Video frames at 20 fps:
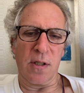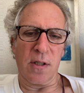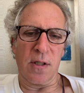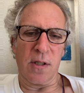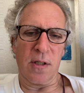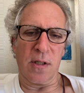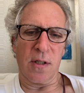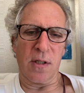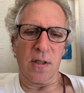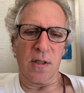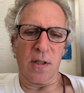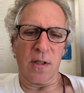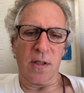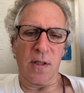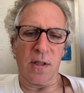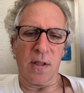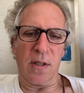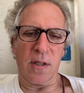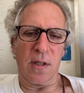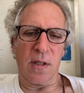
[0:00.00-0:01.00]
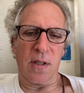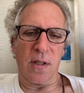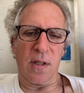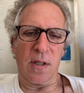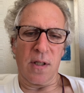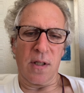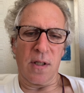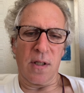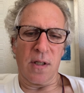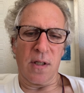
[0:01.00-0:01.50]

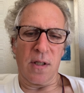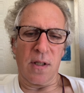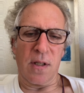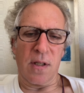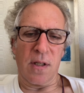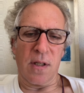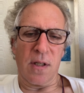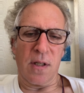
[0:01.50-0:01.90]
No one is speaking in this clip.